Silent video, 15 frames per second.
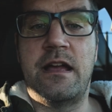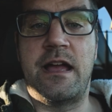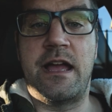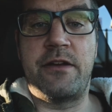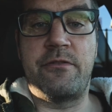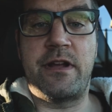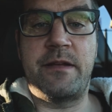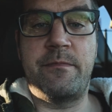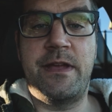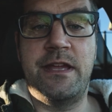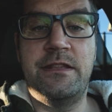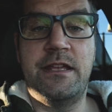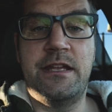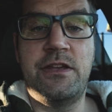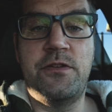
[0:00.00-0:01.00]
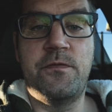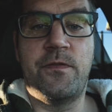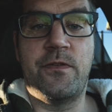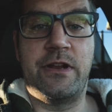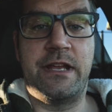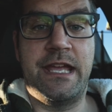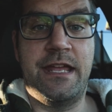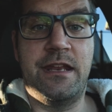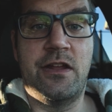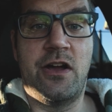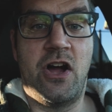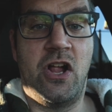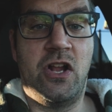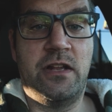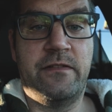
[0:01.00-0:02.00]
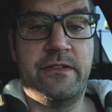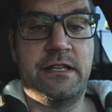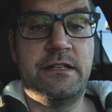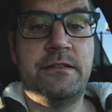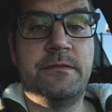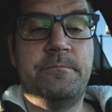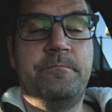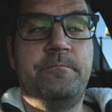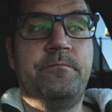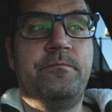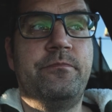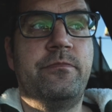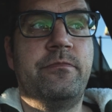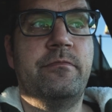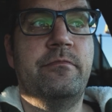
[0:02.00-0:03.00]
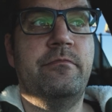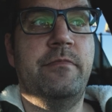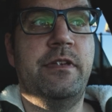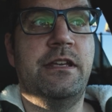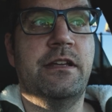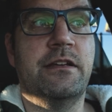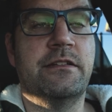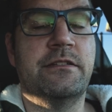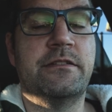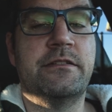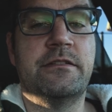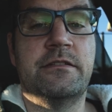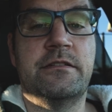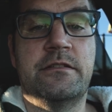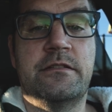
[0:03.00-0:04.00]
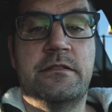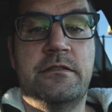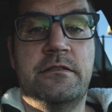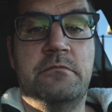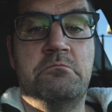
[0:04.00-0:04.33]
I recommend that you forget all of it, because